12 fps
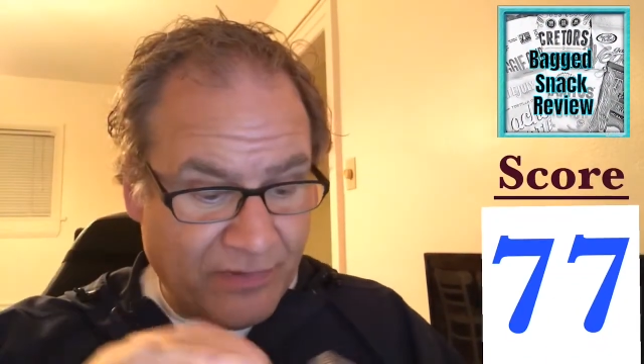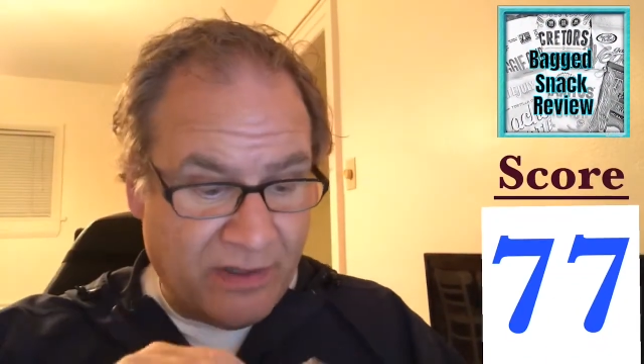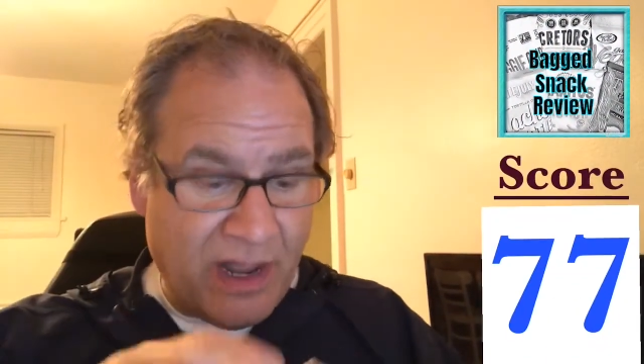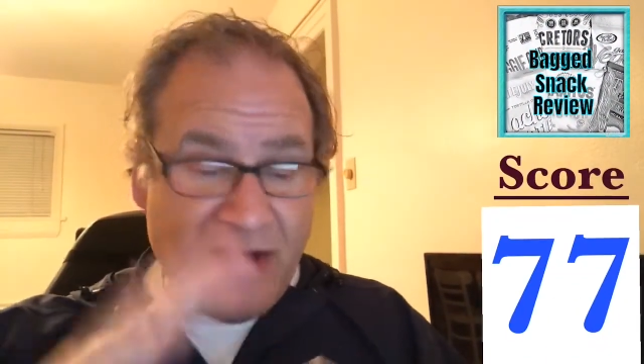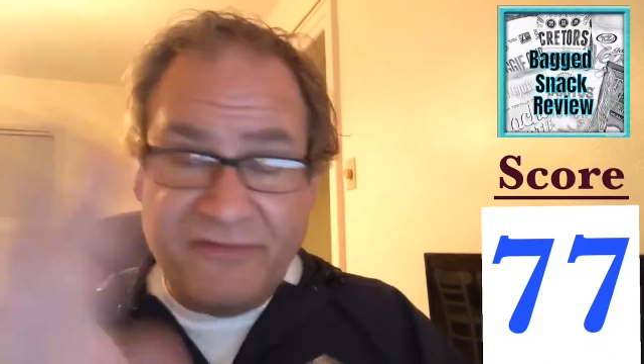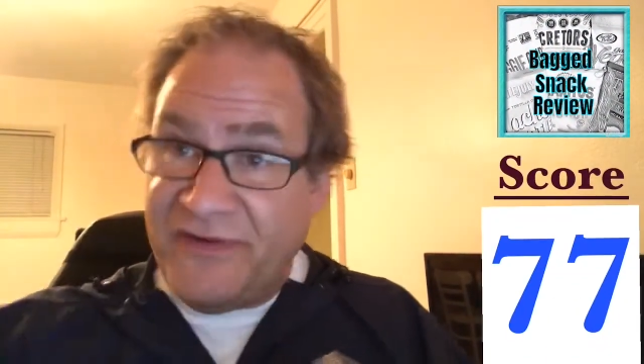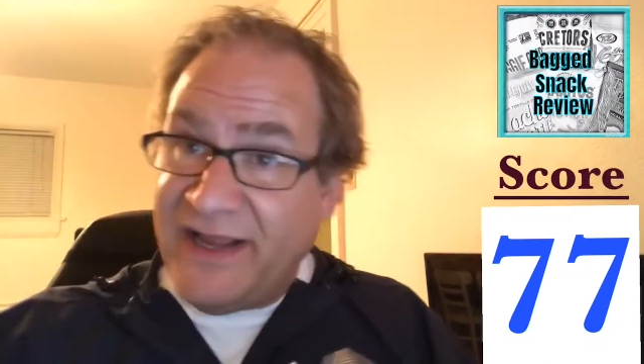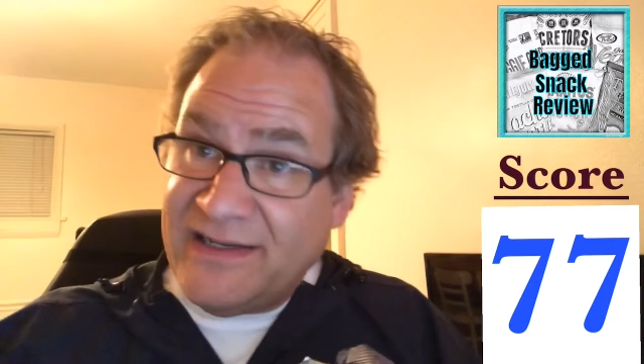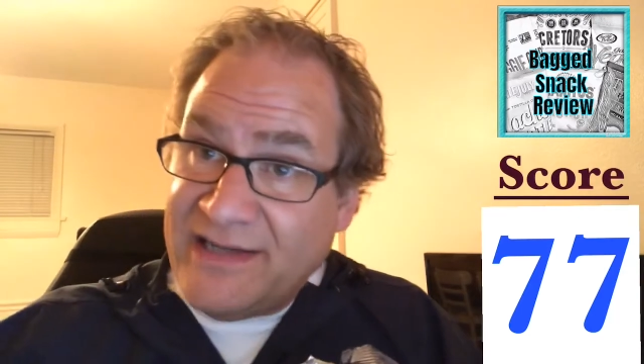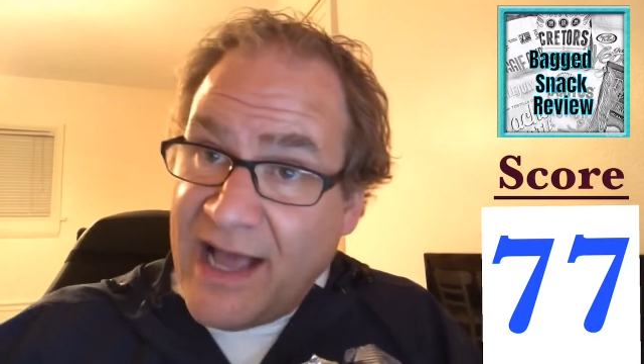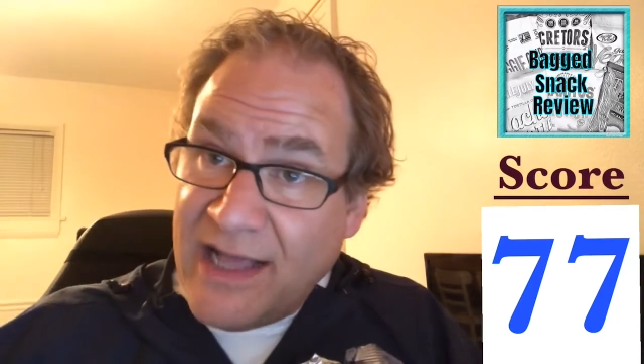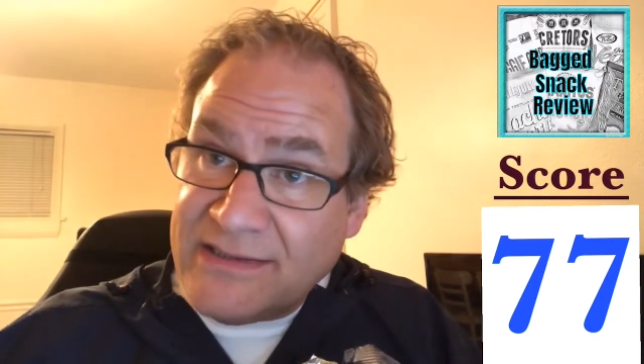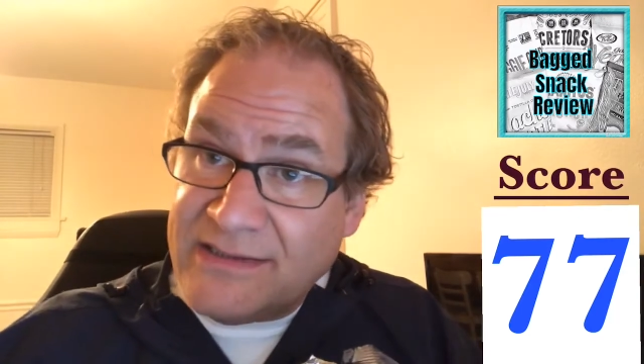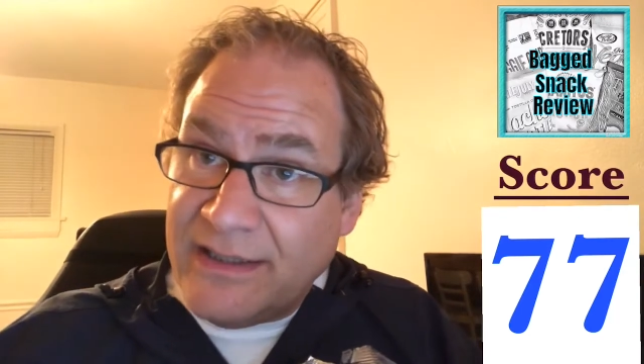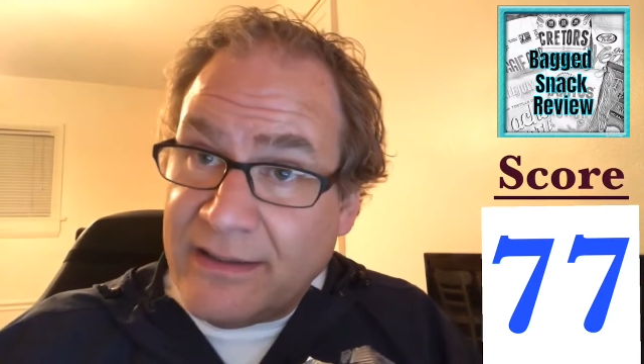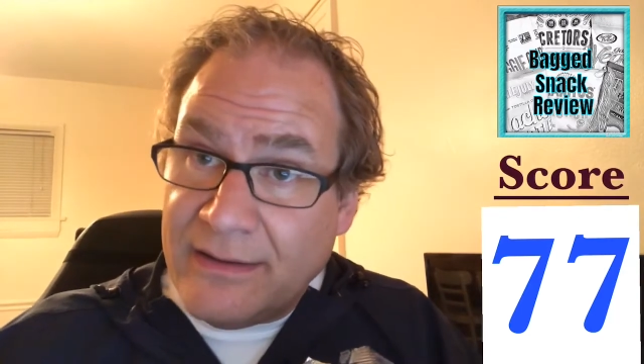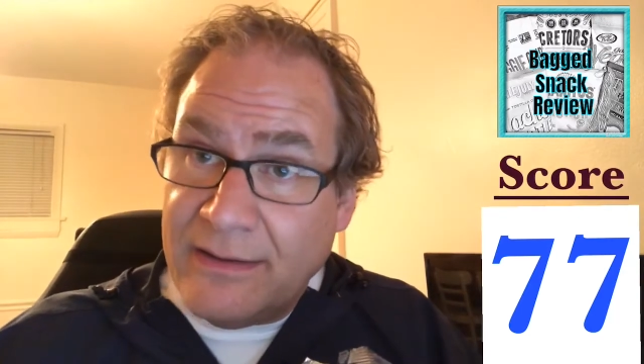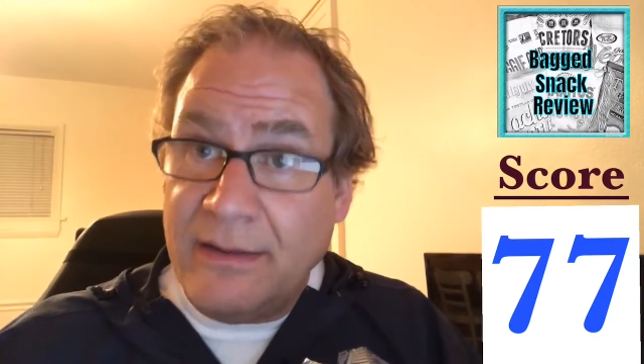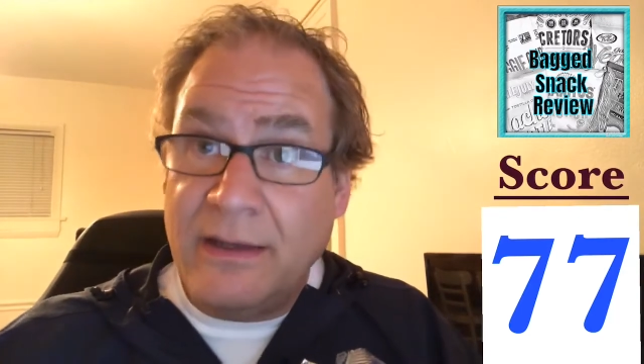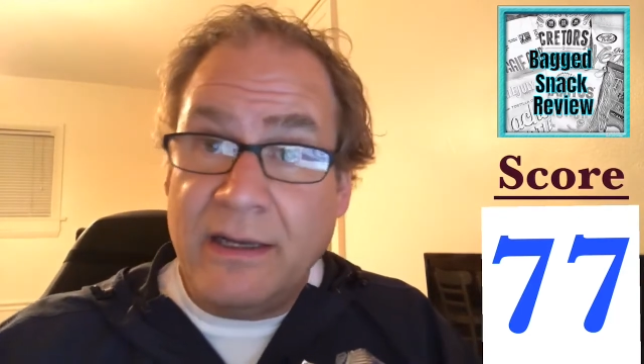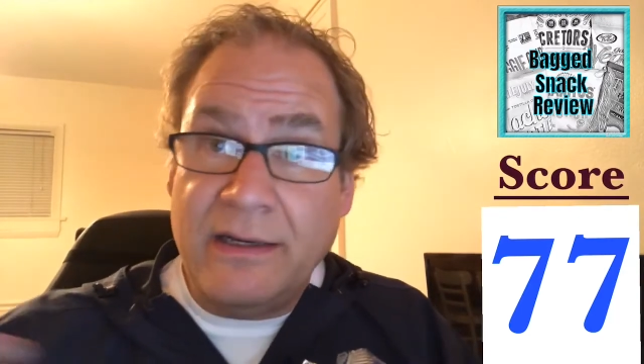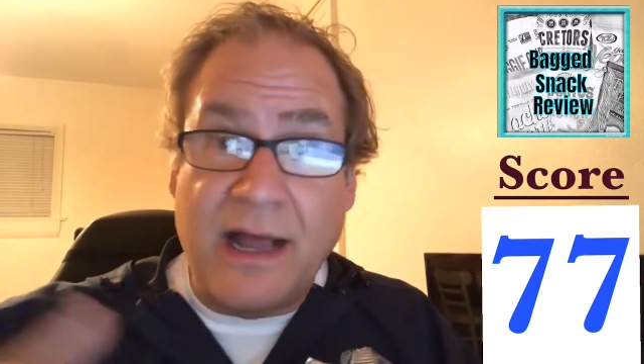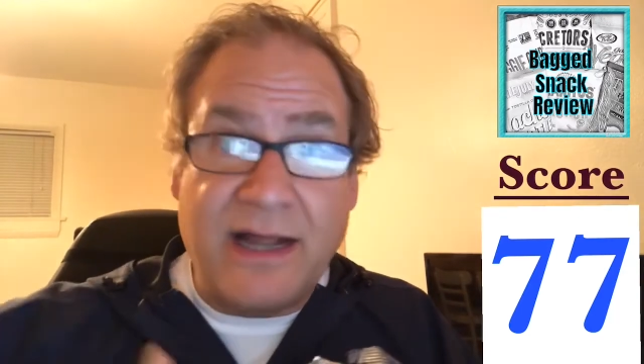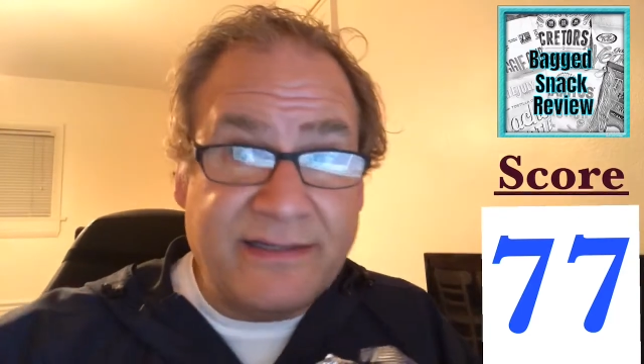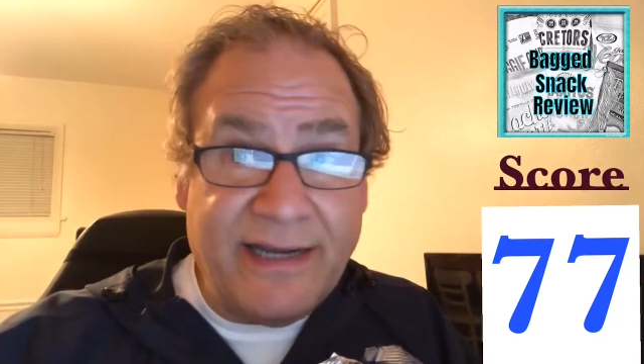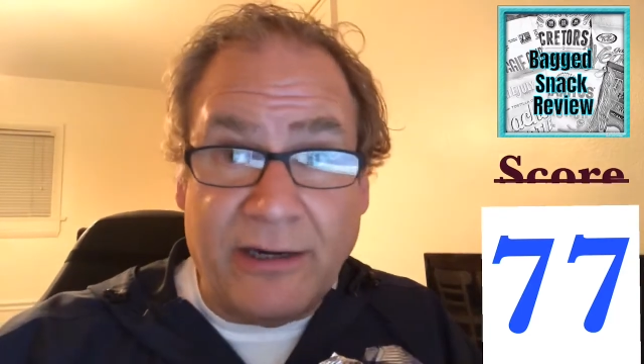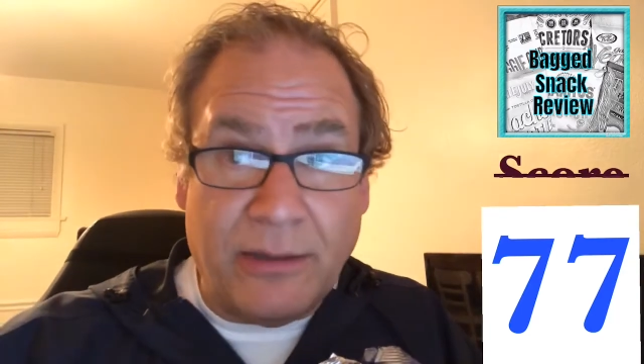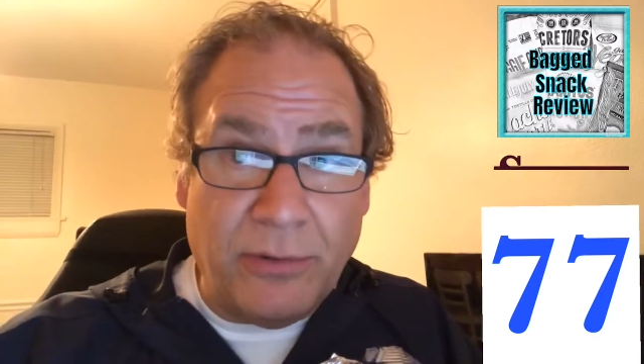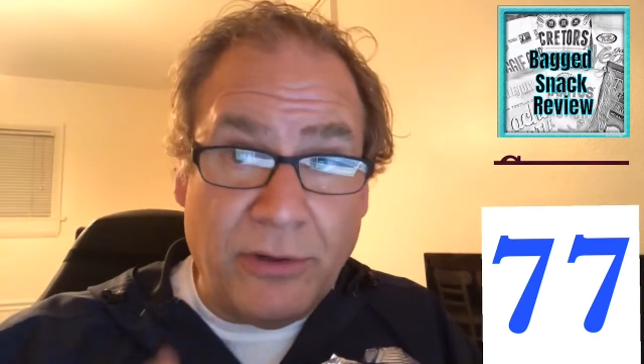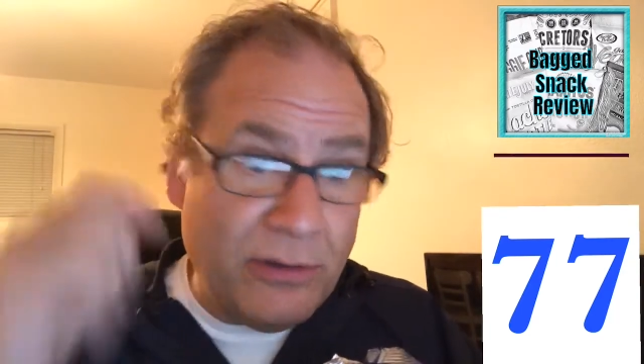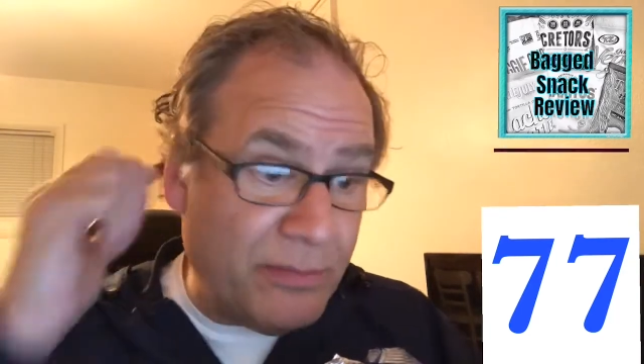Not fantastic. Not terrible,